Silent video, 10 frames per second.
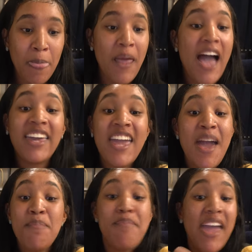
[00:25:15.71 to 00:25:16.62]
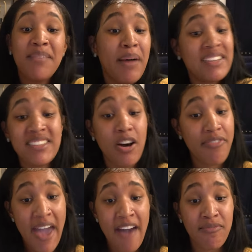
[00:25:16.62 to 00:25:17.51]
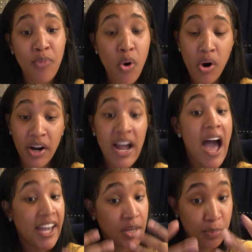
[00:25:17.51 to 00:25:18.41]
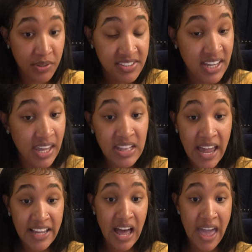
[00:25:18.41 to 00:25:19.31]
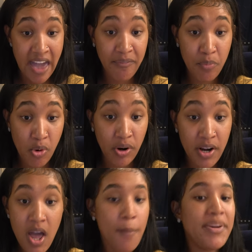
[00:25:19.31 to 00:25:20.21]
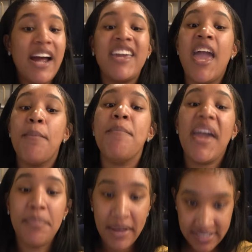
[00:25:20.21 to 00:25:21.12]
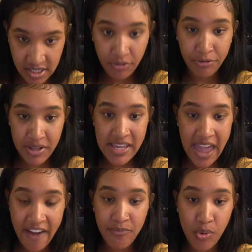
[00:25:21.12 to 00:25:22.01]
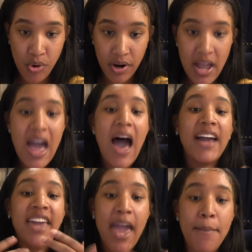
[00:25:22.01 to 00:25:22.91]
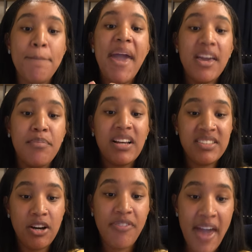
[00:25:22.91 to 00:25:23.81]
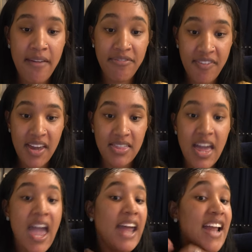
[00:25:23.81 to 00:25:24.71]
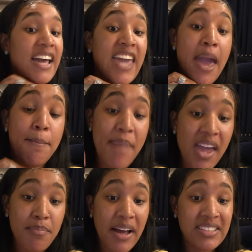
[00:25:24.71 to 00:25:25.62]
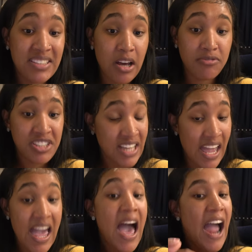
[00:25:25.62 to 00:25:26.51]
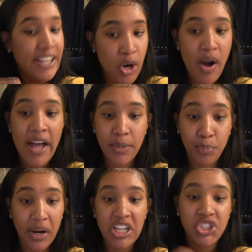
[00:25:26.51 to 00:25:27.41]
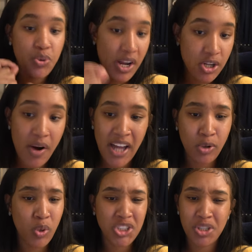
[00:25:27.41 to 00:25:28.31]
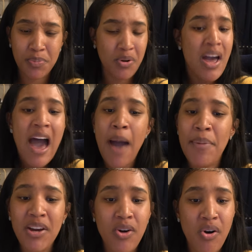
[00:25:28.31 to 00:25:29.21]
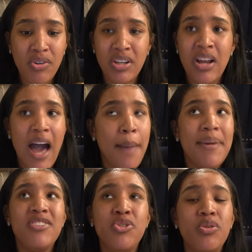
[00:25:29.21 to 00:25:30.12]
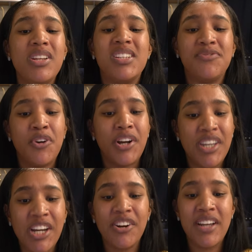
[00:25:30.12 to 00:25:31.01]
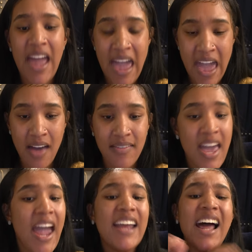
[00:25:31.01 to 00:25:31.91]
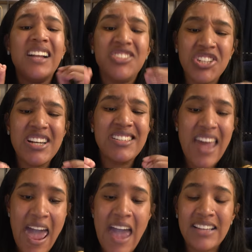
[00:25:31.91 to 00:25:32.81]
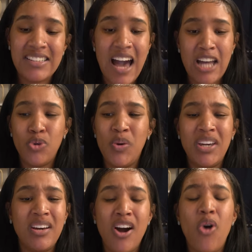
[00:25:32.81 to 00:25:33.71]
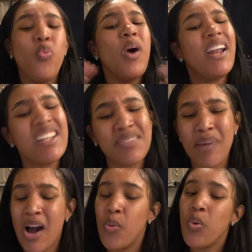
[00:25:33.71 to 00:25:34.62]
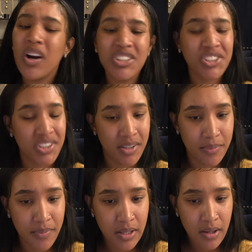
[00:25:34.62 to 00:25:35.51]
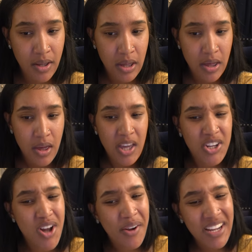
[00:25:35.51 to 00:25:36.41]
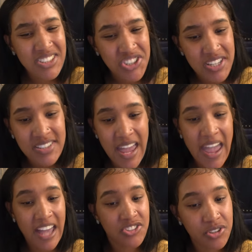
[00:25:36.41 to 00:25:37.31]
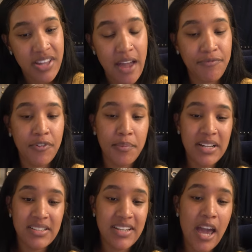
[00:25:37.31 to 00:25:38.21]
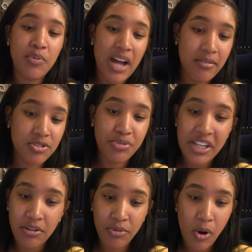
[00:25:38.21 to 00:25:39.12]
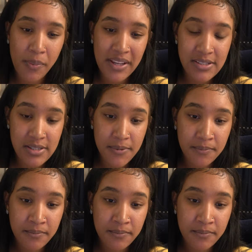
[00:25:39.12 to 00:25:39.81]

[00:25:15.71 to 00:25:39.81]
I can't make myself have more. I can pretend like I have more, but I can't make myself really have more. I can't make myself have faith. And I can't make myself say, I know how to praise you. I know how to worship you. I've been doing this for a year and a half. And I just asked God a week ago, what is my worship? You know, he just answered that for me today when I was reading Romans.